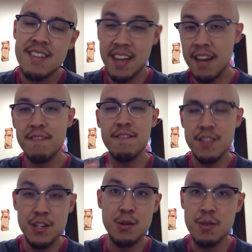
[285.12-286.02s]
kind
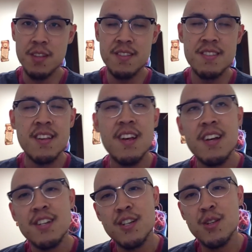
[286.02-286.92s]
of do this
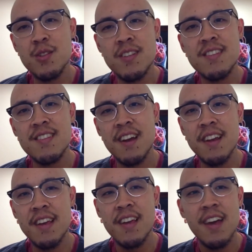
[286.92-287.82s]

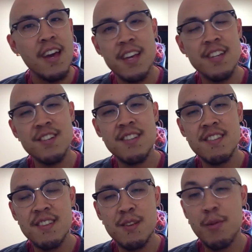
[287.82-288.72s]
study.
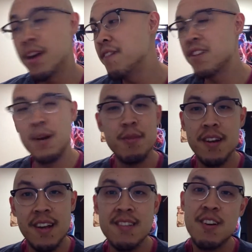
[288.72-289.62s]
You probably have to come in
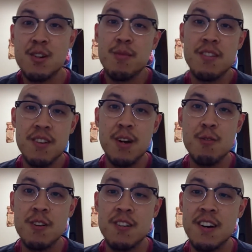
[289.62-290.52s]
and ask Dr. Ben-Zur how it
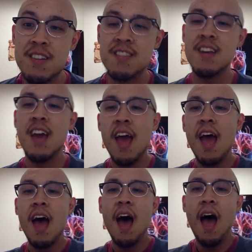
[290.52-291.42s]
works, honestly.
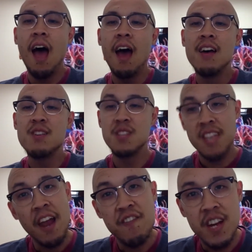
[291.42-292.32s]
So the
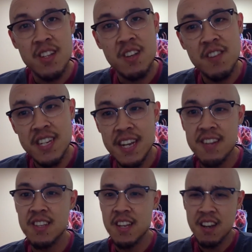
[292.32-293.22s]
side effects of
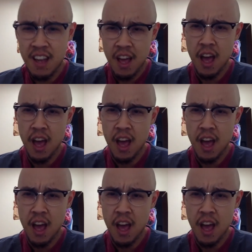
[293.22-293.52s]
adenosine,